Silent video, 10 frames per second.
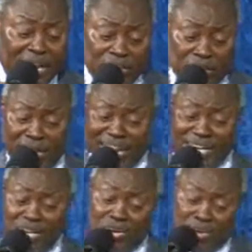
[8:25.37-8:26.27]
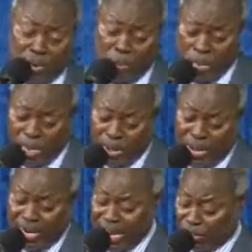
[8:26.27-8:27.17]
He said, I know
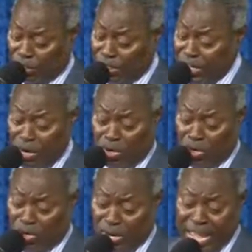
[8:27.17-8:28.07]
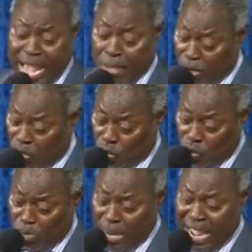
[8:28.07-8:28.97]
that ye all among
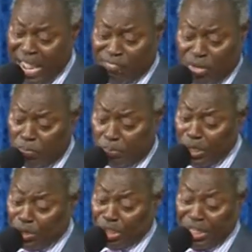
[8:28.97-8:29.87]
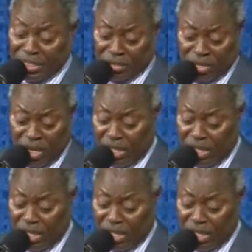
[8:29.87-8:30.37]
whom I have gone preaching